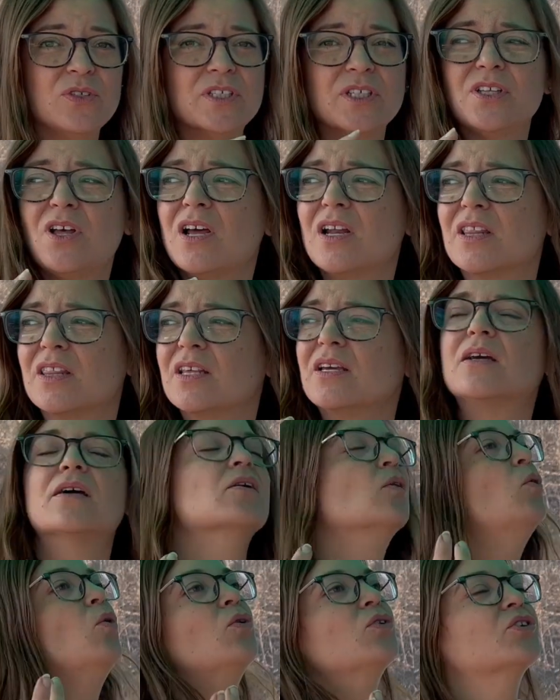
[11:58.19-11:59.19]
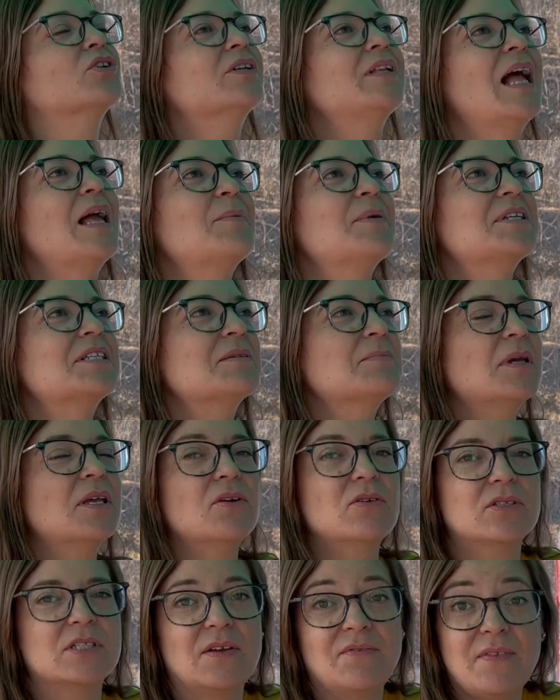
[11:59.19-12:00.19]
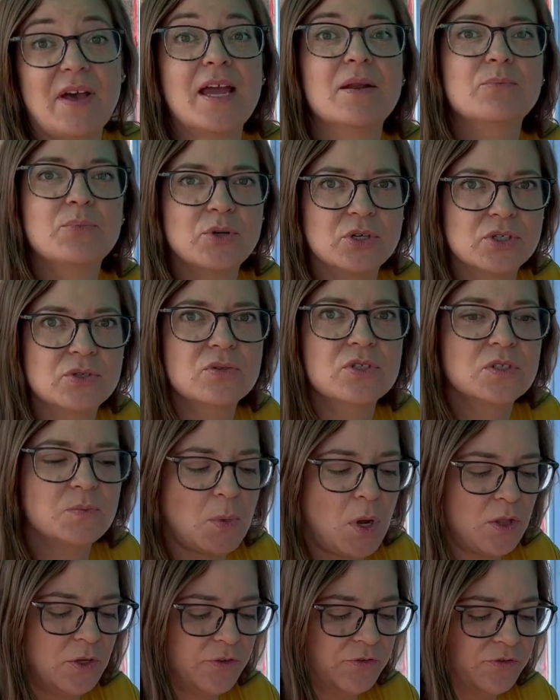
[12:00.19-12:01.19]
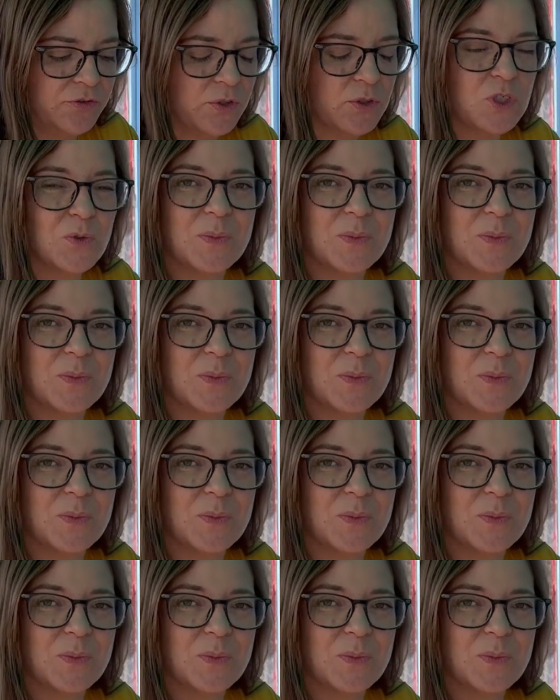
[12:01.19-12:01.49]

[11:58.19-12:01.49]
A lot of the colder climate tomatoes I find produce smaller fruits,